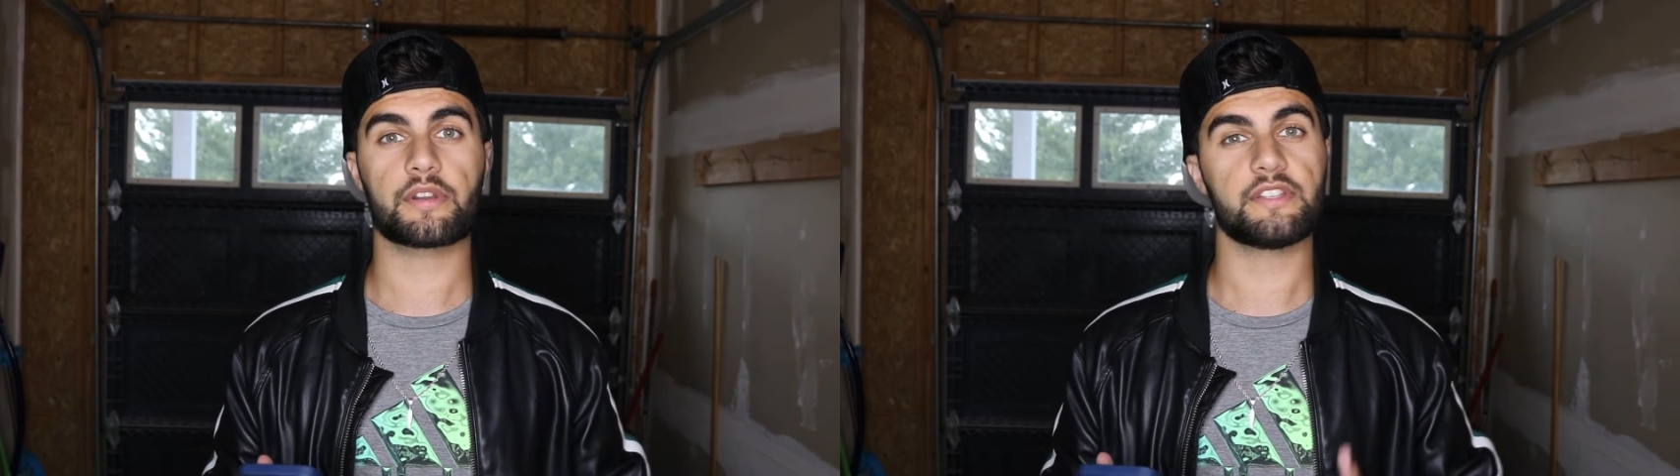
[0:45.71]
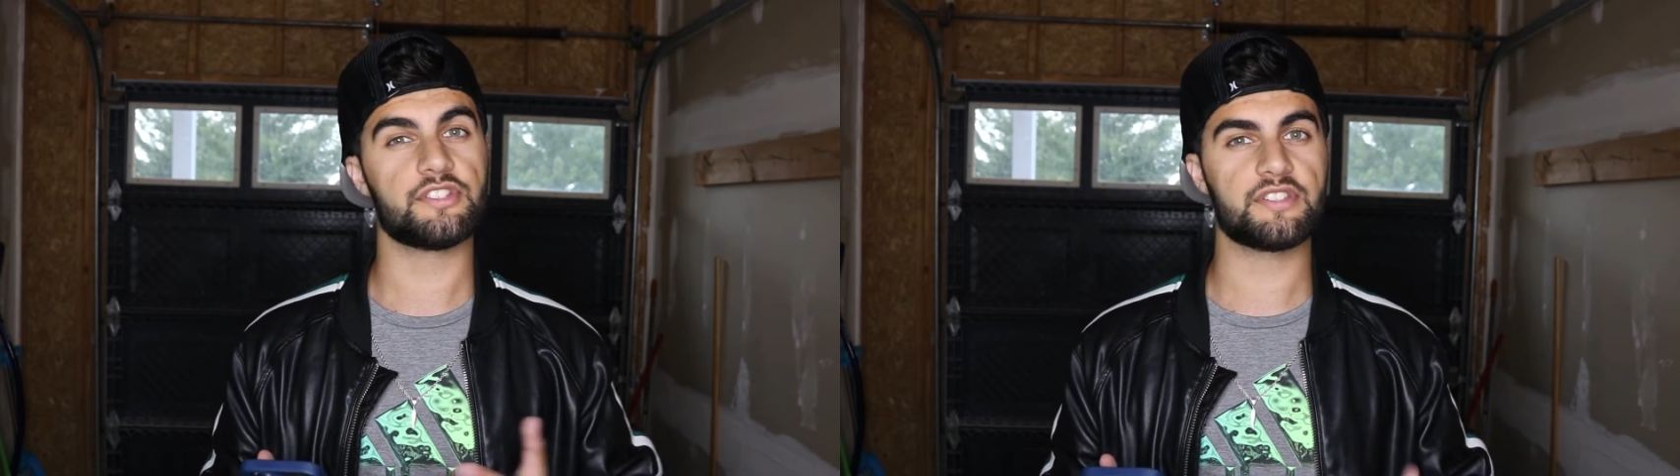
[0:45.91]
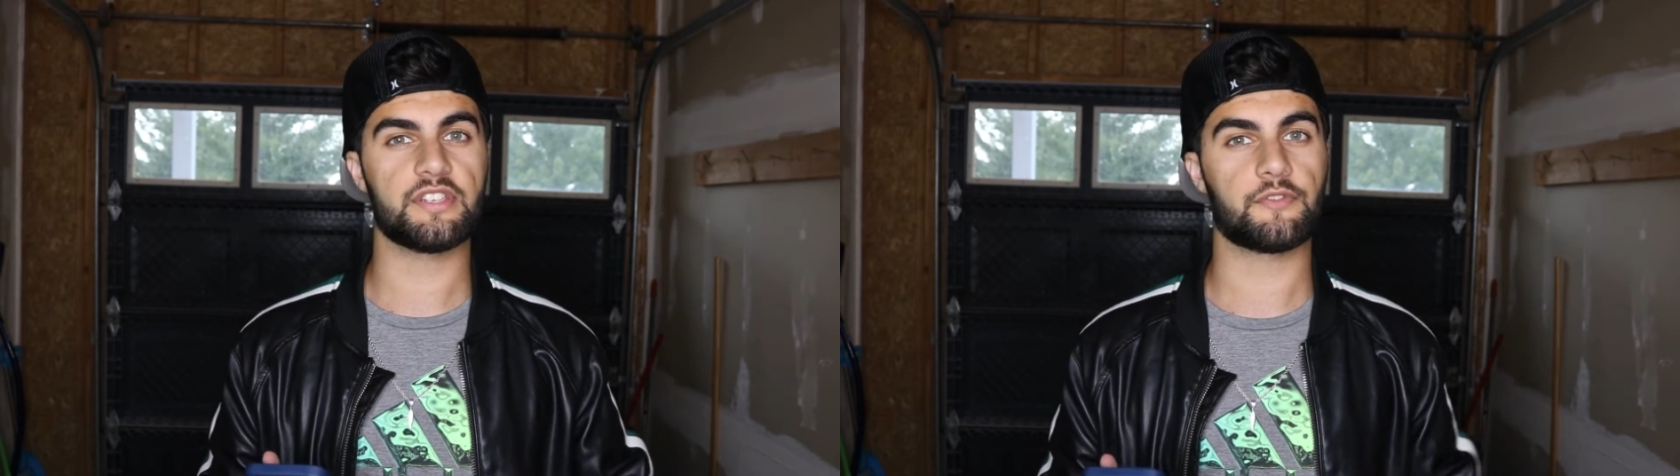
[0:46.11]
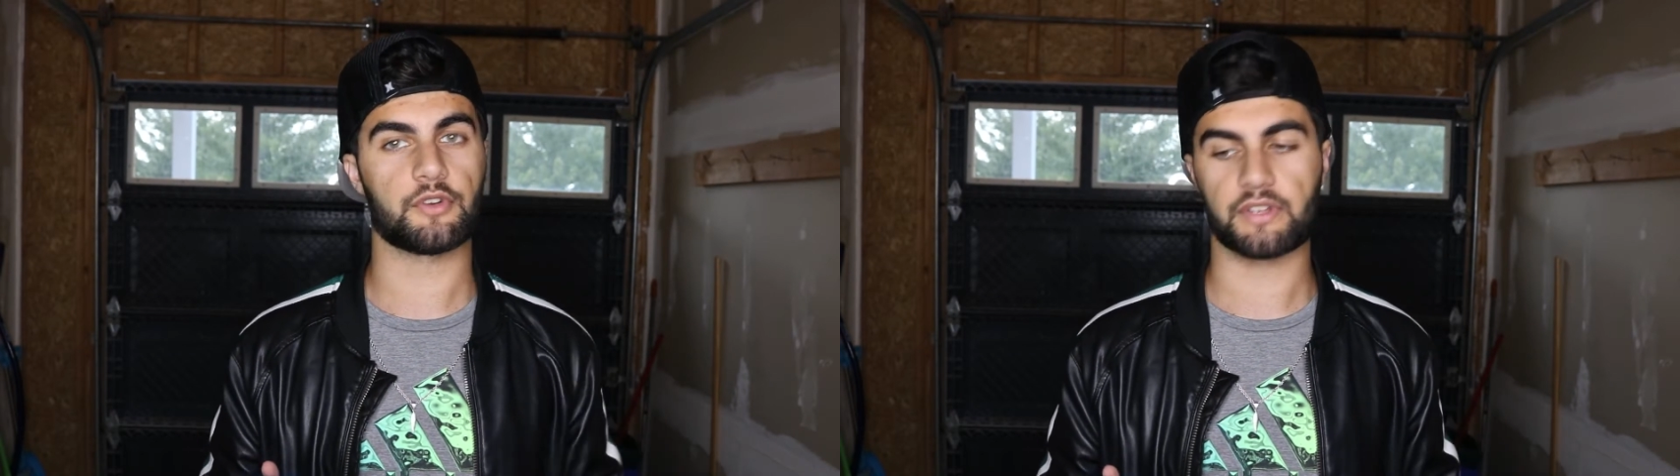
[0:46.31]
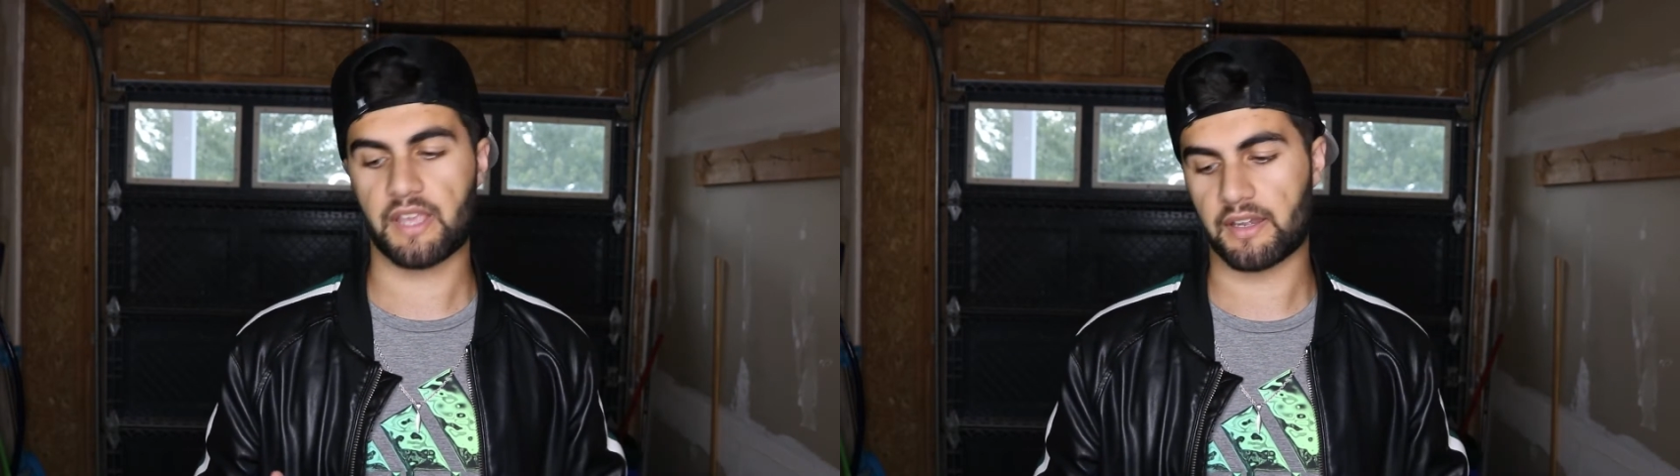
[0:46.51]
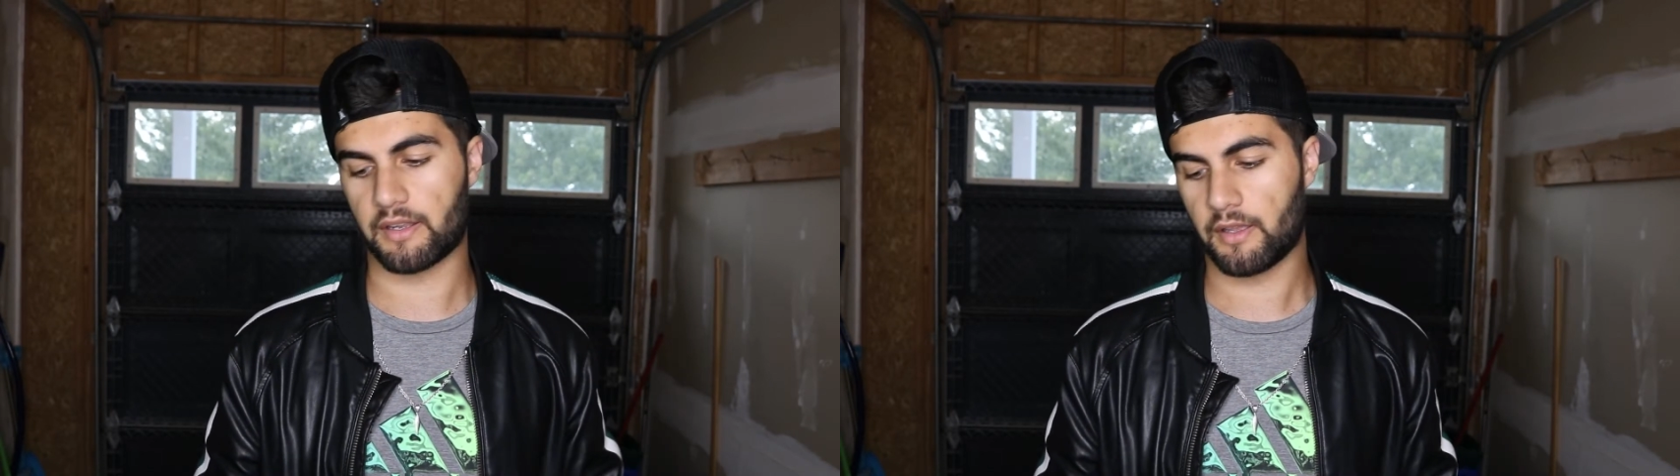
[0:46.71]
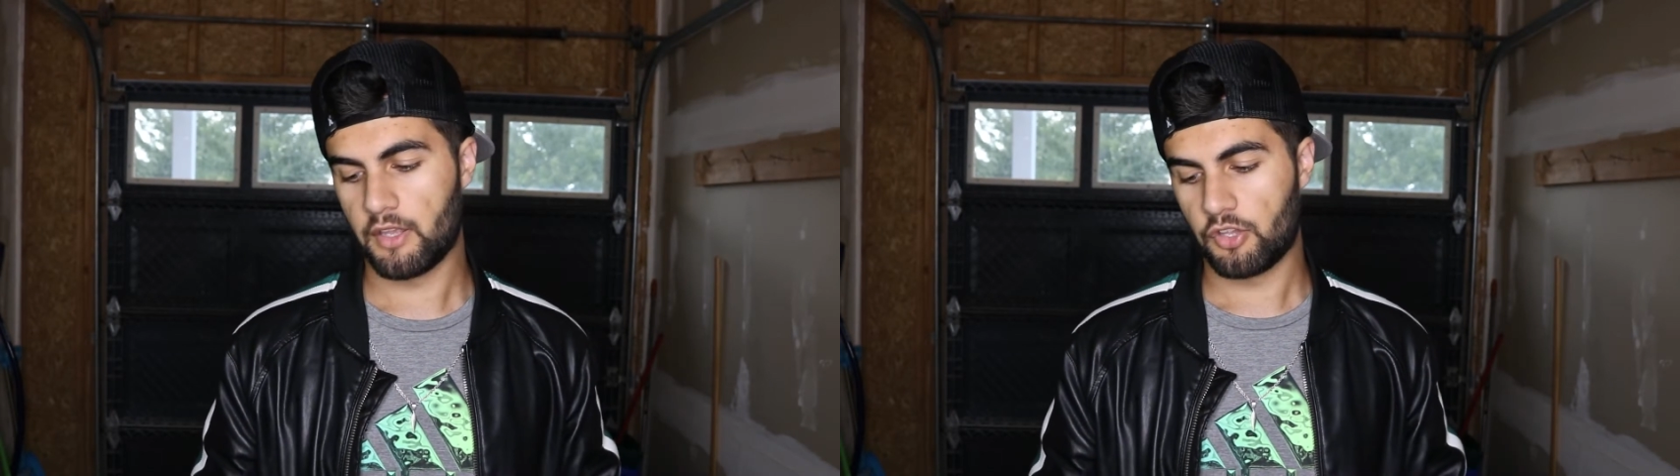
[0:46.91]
Kijiji if you're in Canada.